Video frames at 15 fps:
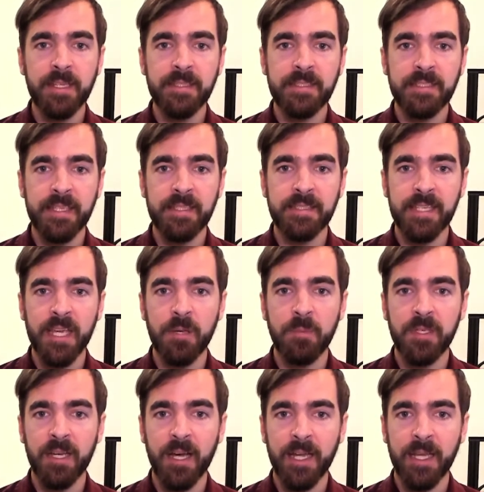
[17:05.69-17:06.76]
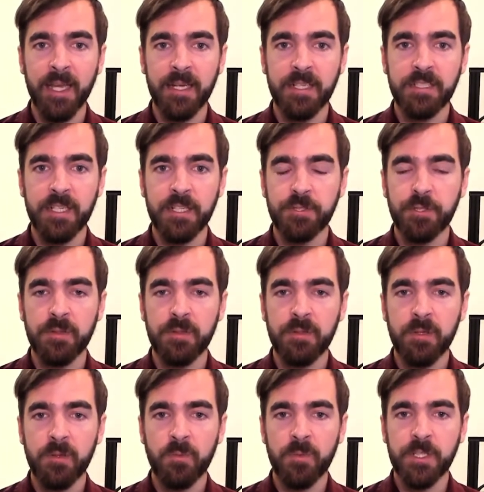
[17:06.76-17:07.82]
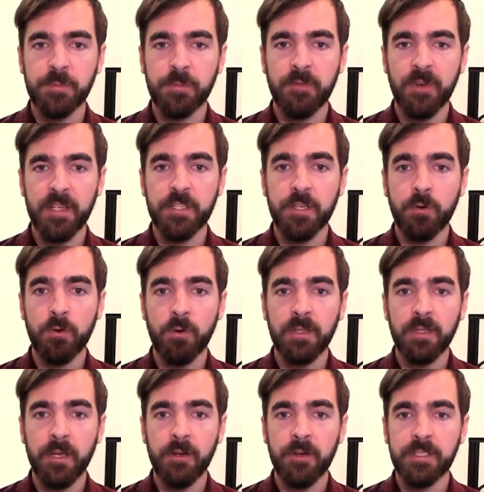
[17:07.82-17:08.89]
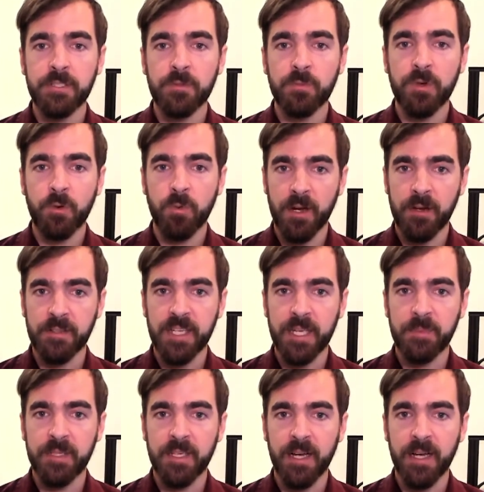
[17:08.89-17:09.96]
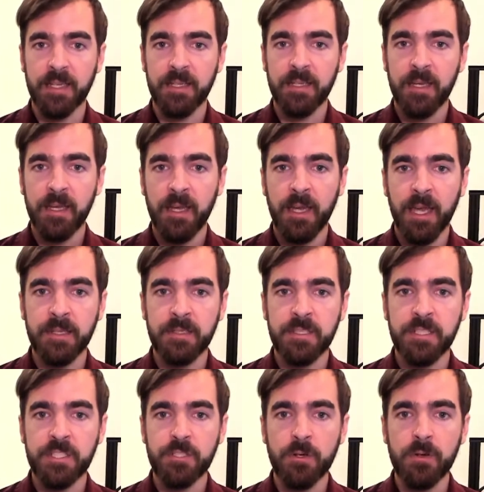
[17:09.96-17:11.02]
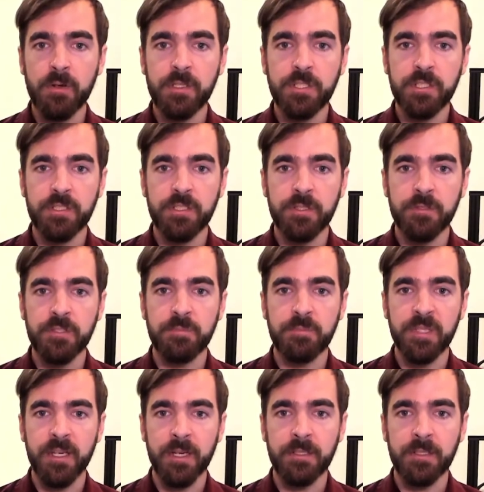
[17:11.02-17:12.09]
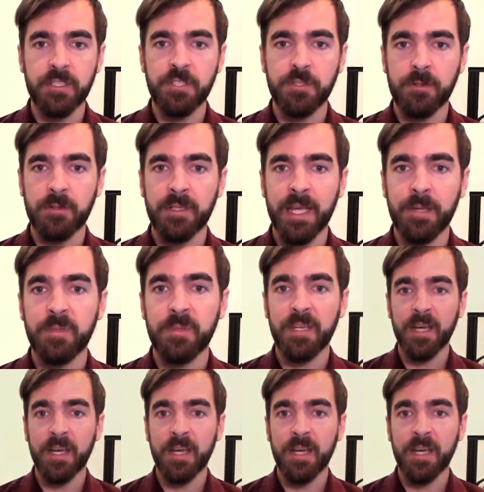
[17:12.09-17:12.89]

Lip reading: since API annotation, which provides a corollary to requires API and discourages use beyond a certain API